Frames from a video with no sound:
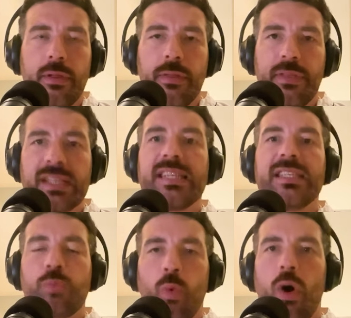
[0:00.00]
this
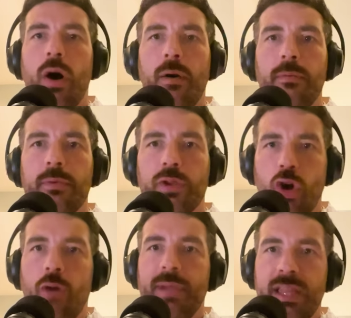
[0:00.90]
is what
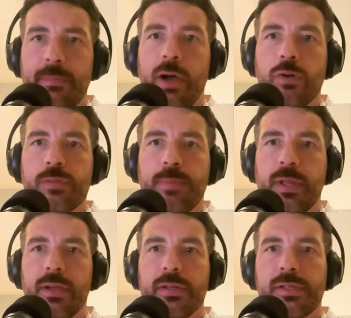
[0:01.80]
got me the most,
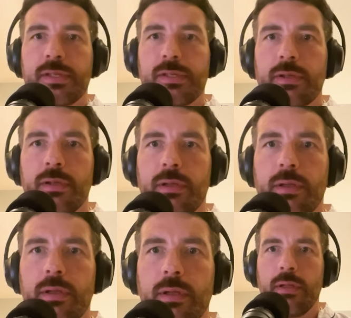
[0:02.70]
because
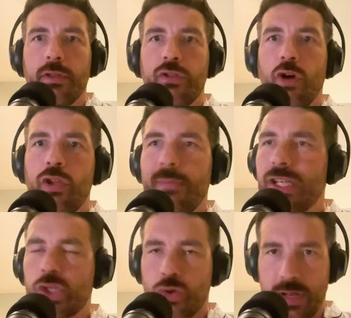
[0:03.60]
the
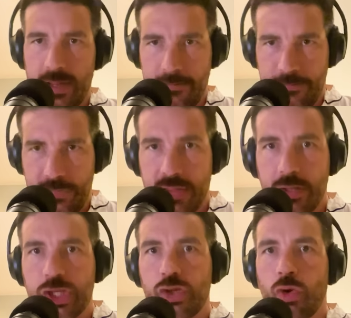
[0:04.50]
documentary and
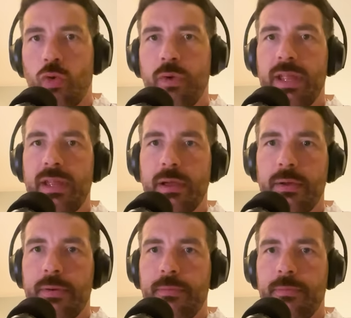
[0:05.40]
the story
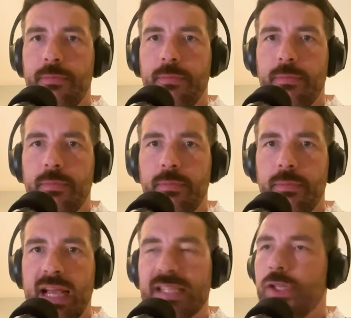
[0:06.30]

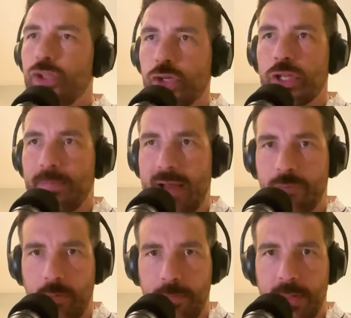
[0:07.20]
isn't just about
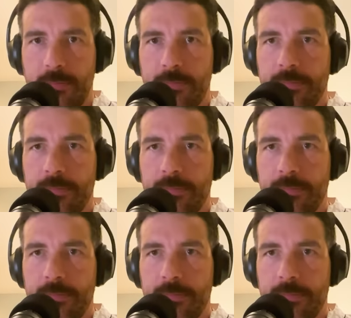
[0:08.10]
rugby.